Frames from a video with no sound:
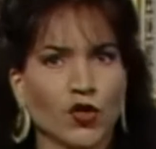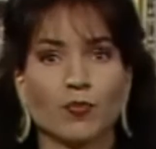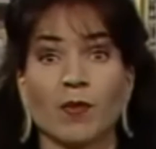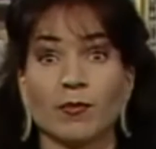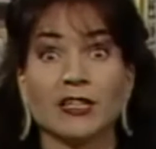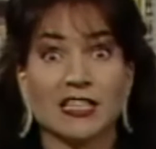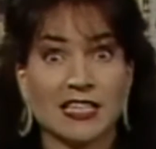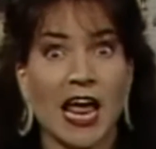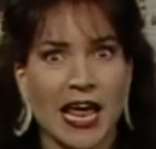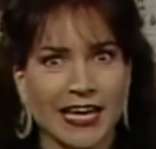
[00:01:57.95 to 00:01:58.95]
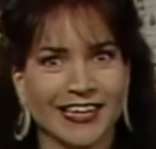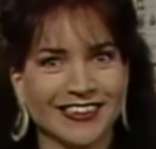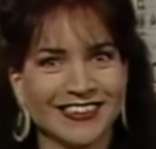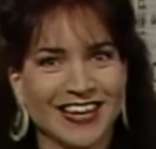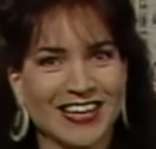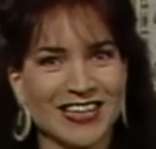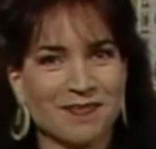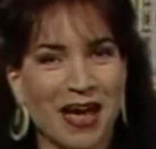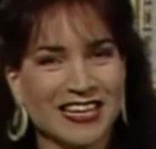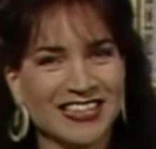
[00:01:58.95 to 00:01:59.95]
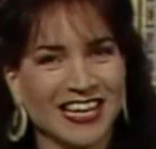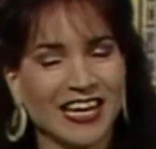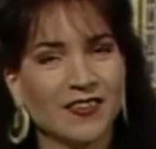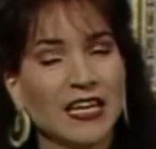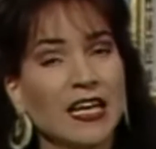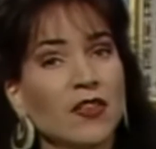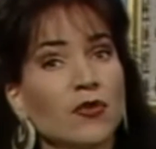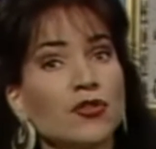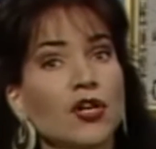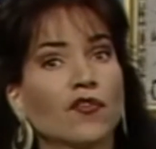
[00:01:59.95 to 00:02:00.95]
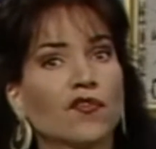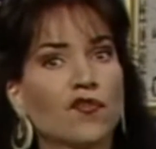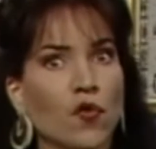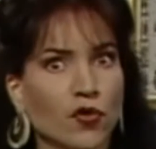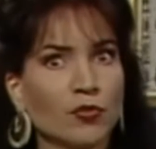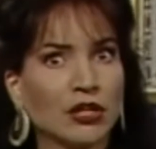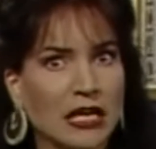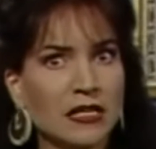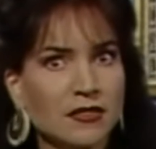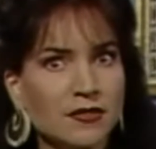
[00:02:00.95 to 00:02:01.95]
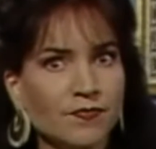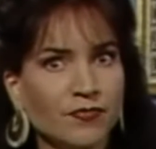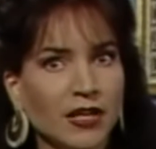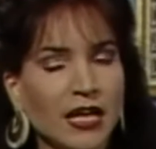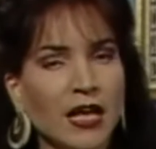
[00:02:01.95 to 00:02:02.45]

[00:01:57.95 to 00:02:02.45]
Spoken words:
You're probably saying it as I'm asking it. Those are formulas.